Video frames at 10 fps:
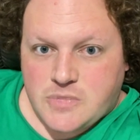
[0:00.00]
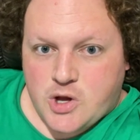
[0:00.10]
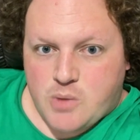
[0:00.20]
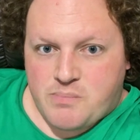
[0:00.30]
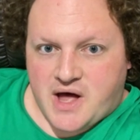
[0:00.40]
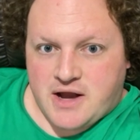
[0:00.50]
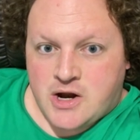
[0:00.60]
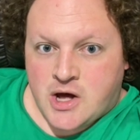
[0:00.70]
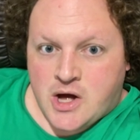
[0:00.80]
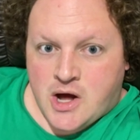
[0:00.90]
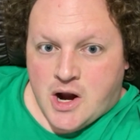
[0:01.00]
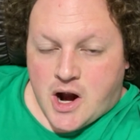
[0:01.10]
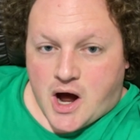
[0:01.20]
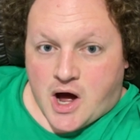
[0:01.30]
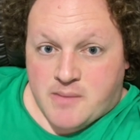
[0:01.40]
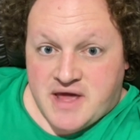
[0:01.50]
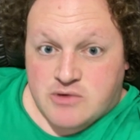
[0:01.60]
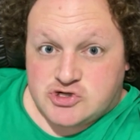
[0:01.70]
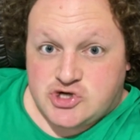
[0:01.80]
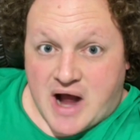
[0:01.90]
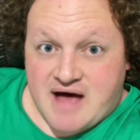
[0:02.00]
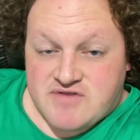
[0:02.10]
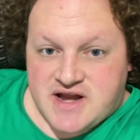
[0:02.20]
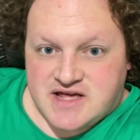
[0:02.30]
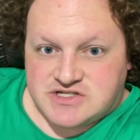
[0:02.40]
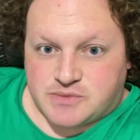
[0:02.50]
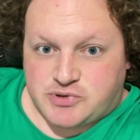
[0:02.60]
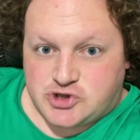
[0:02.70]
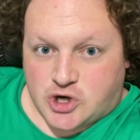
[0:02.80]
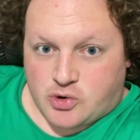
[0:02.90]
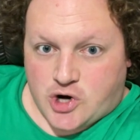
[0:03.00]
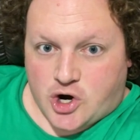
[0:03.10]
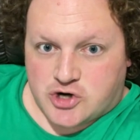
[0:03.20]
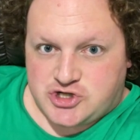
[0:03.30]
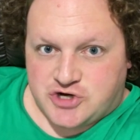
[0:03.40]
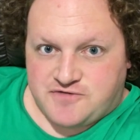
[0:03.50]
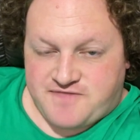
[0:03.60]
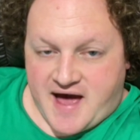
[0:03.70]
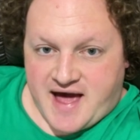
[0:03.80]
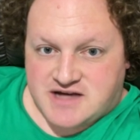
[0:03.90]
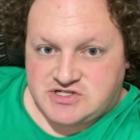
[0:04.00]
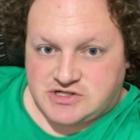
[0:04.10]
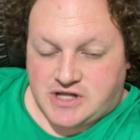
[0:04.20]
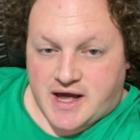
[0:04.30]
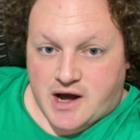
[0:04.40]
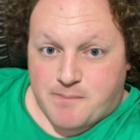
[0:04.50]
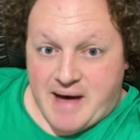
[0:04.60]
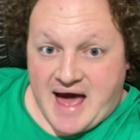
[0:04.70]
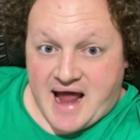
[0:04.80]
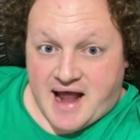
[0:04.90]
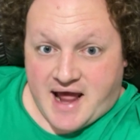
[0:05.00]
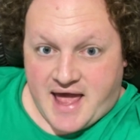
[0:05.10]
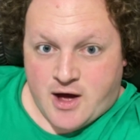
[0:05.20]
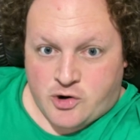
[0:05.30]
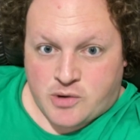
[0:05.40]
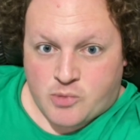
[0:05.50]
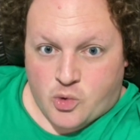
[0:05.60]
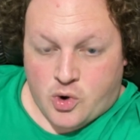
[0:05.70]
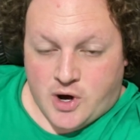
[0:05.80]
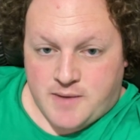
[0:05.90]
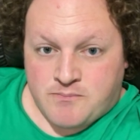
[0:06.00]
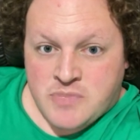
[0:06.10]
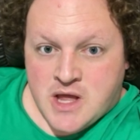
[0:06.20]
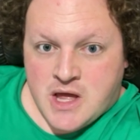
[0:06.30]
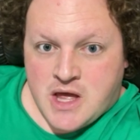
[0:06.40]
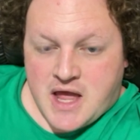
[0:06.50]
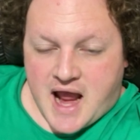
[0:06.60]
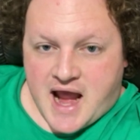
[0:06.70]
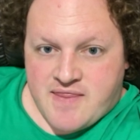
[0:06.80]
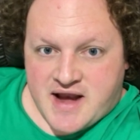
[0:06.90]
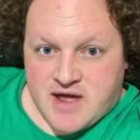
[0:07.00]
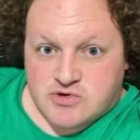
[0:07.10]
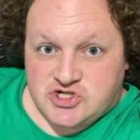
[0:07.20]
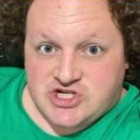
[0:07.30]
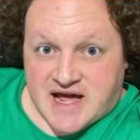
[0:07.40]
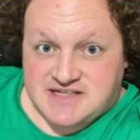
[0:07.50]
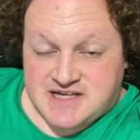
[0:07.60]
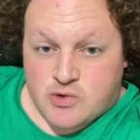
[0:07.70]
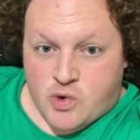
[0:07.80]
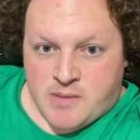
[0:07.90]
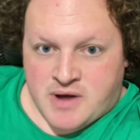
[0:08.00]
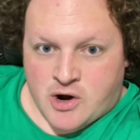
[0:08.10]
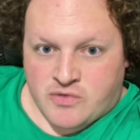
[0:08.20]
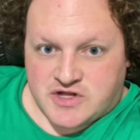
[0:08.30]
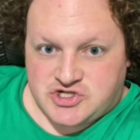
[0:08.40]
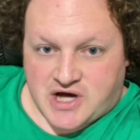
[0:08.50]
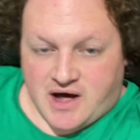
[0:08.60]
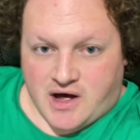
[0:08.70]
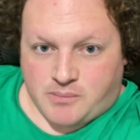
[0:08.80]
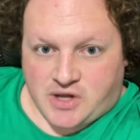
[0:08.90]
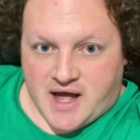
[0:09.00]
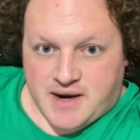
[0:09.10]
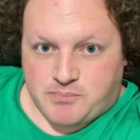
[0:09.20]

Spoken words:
But he was driving his patrol car too fast, like a bat out of hell, number one. And then he was chasing women on the job, like